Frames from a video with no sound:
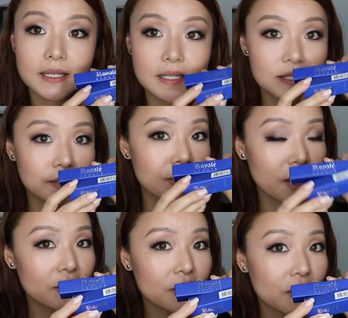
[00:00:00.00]
So
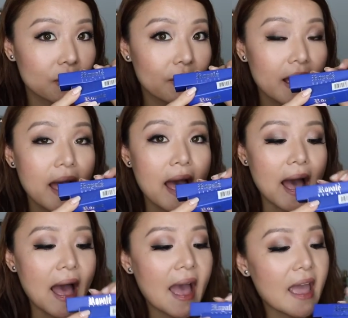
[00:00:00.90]
there you go.
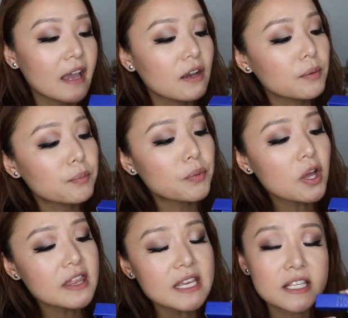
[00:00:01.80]
I
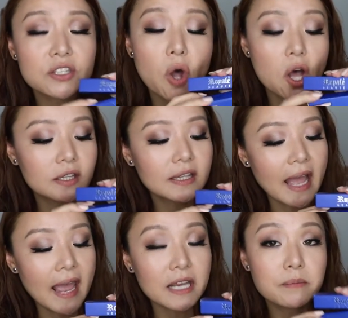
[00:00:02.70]
bought these
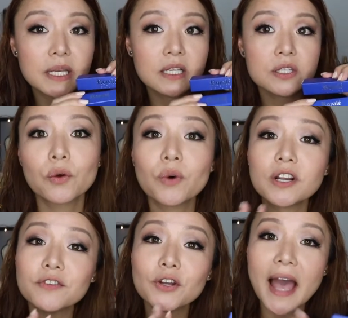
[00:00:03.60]
online because one
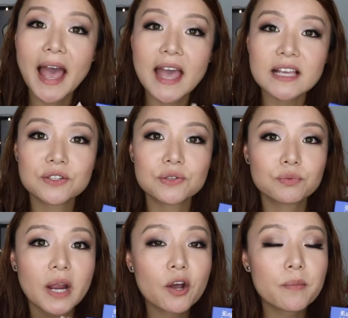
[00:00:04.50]
of you guys
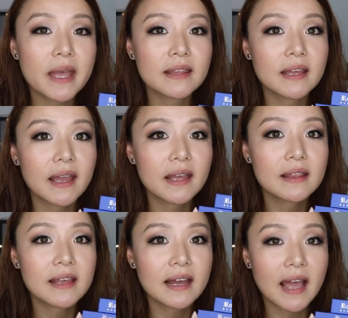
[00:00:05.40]

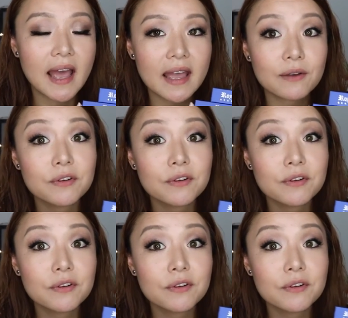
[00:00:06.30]
recommended that I